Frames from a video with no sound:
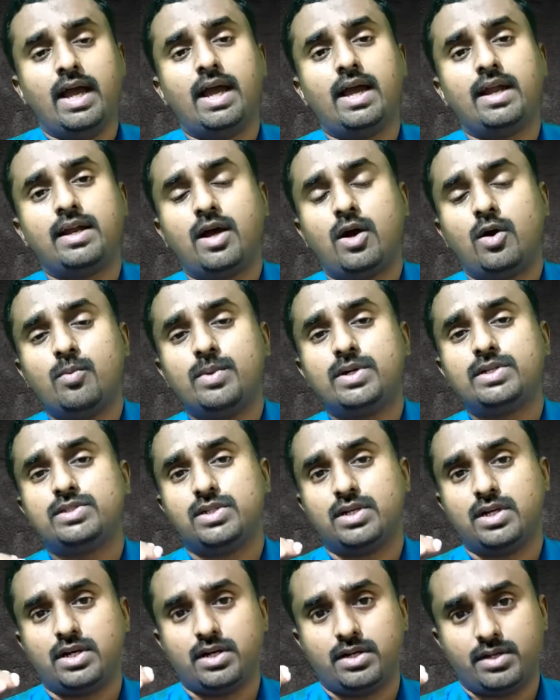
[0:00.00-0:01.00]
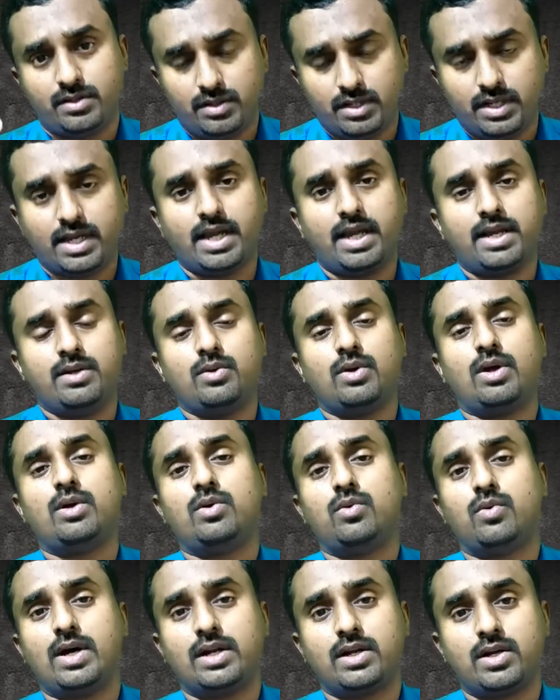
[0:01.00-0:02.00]
and how much again you
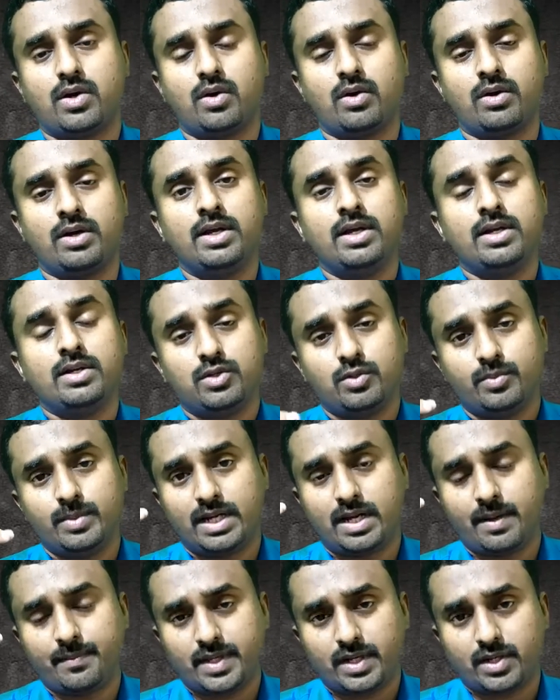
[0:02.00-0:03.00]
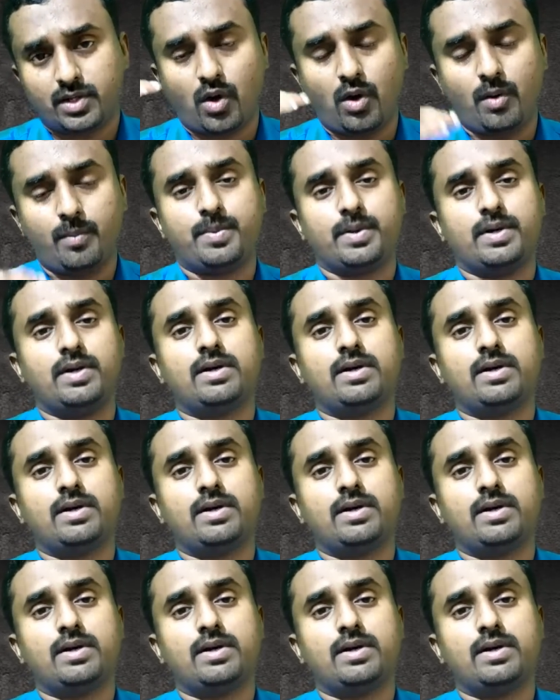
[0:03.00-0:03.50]
have to work on to become the top